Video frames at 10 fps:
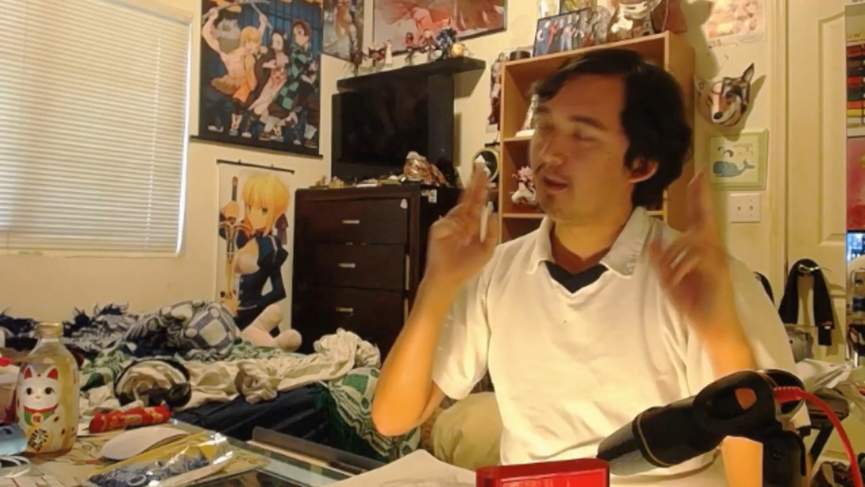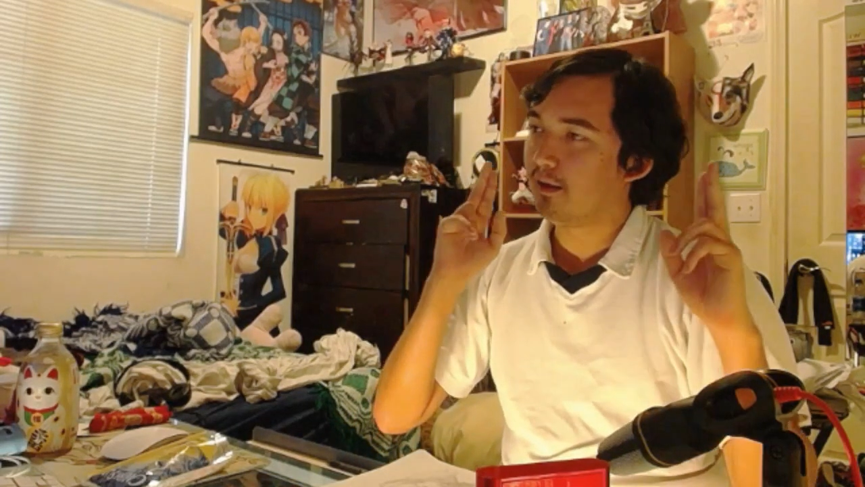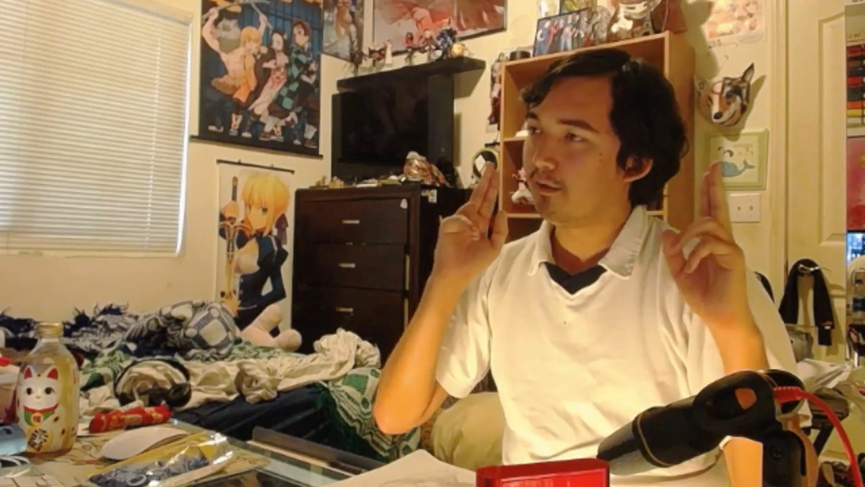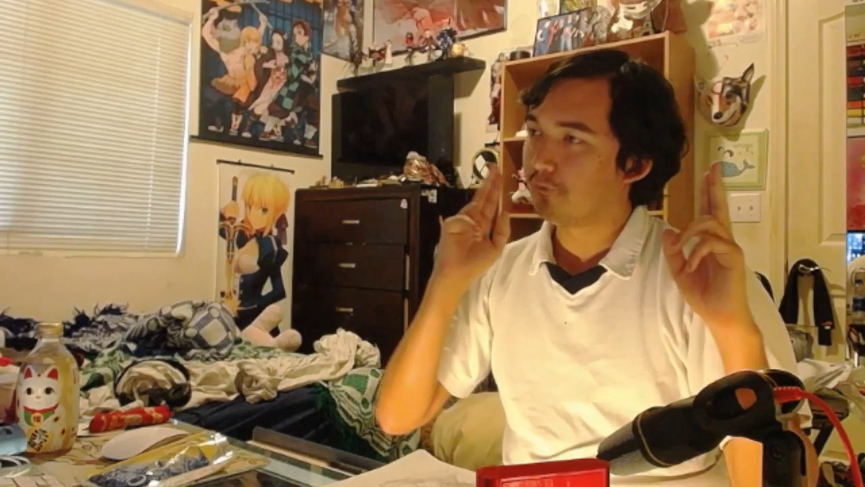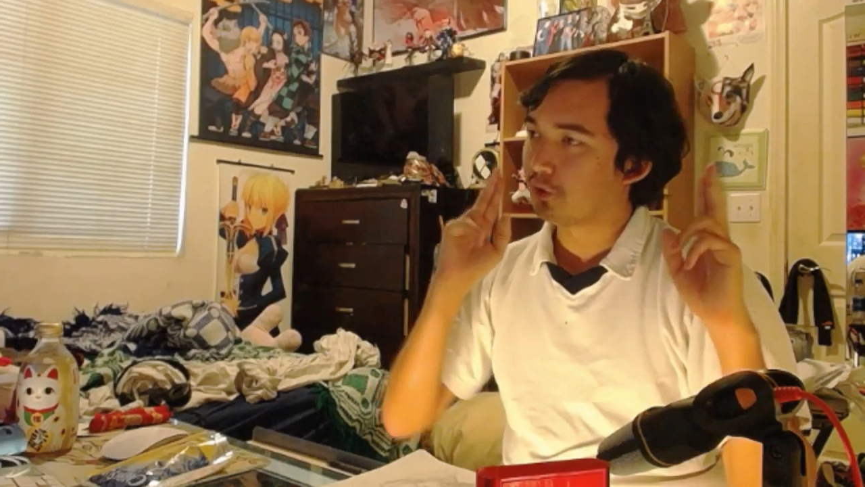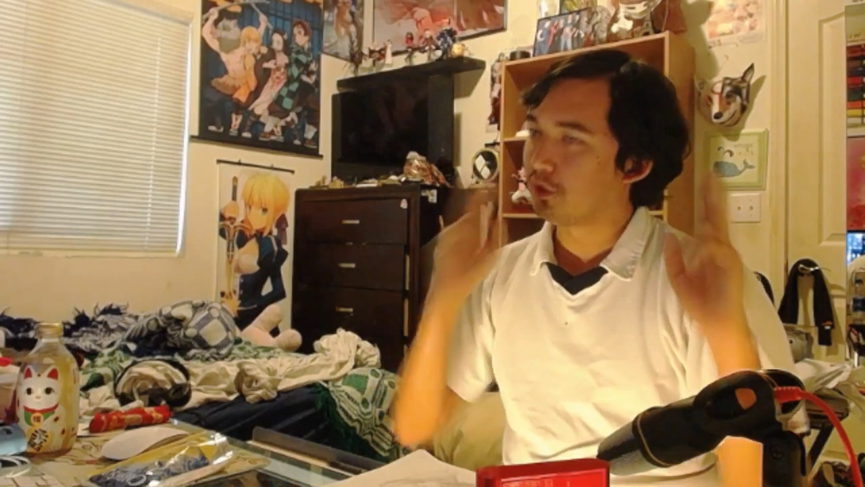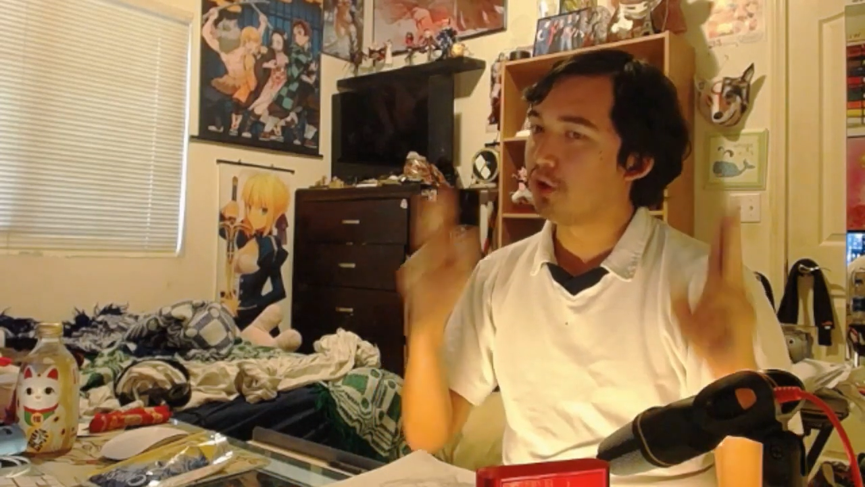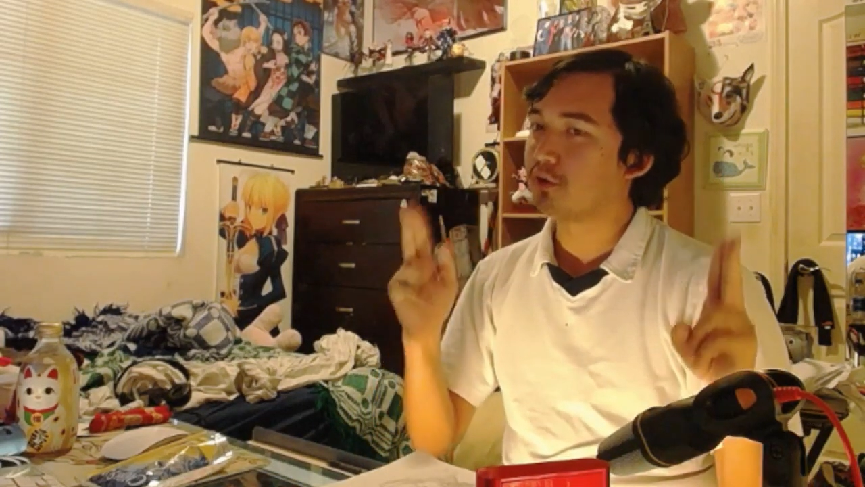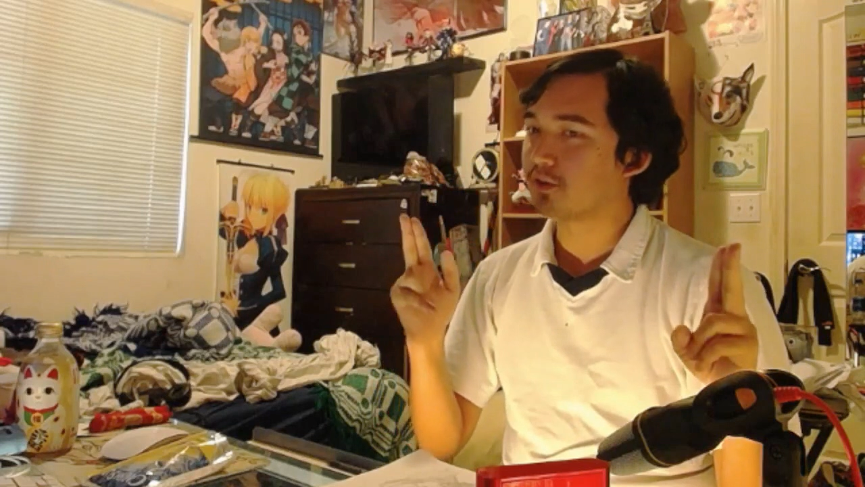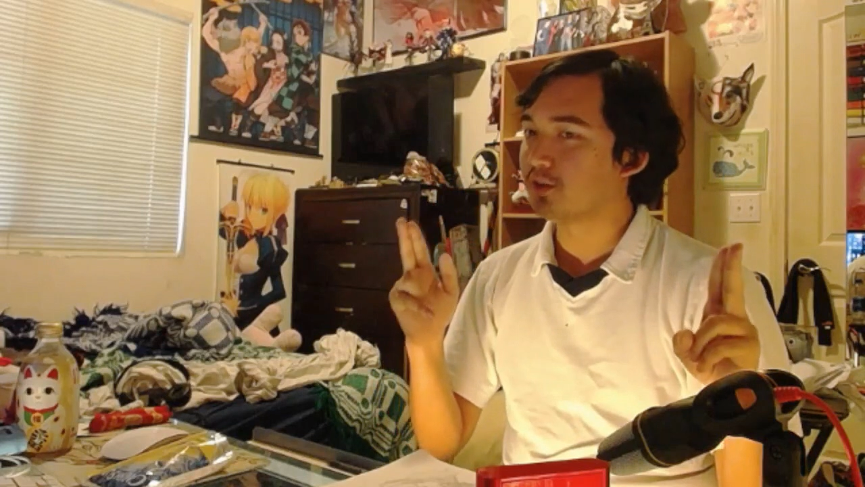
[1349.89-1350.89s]
For
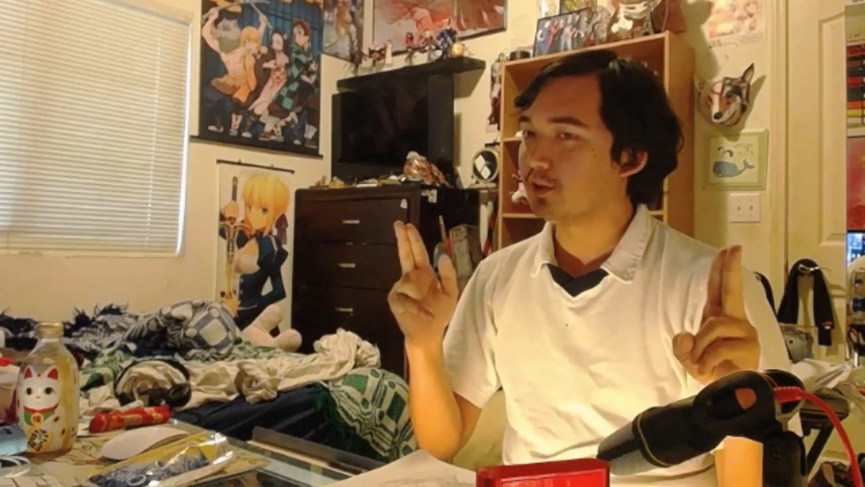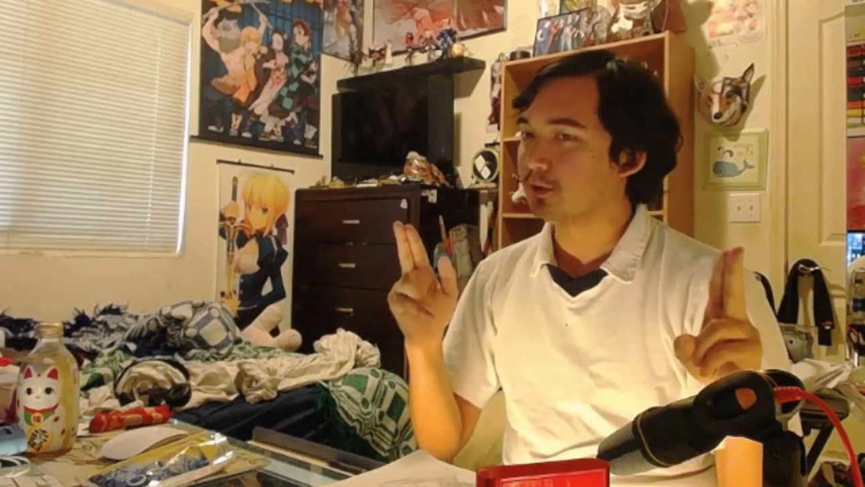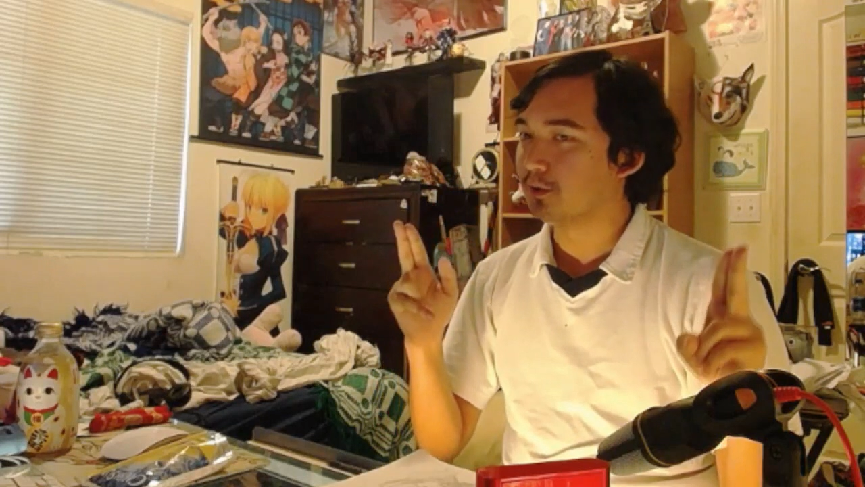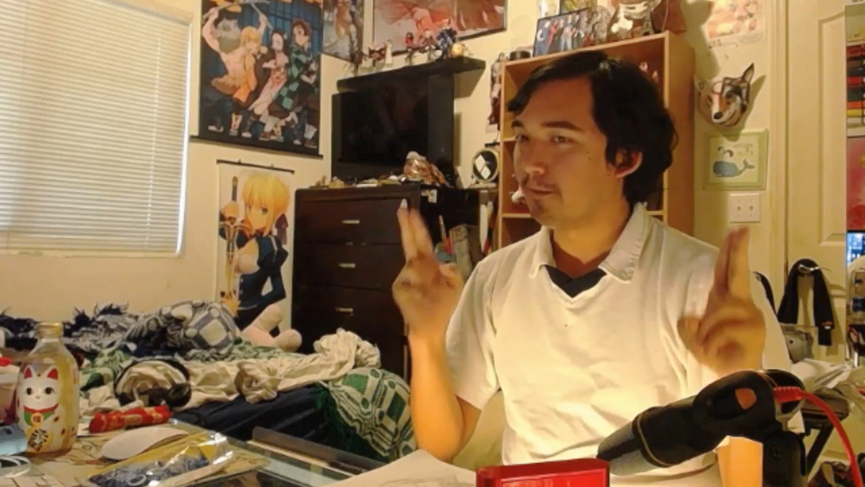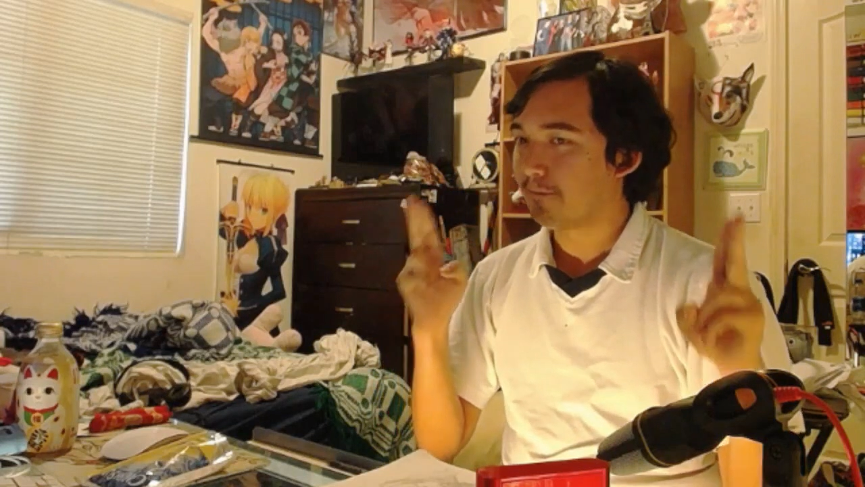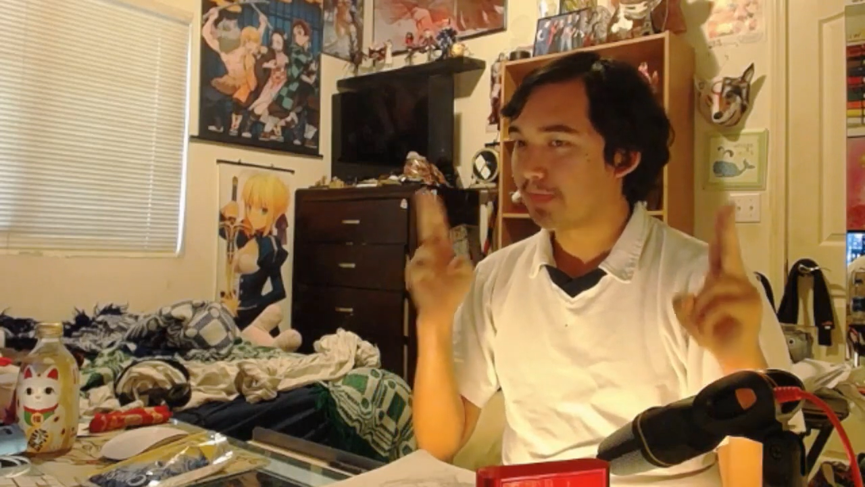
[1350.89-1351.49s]
those of you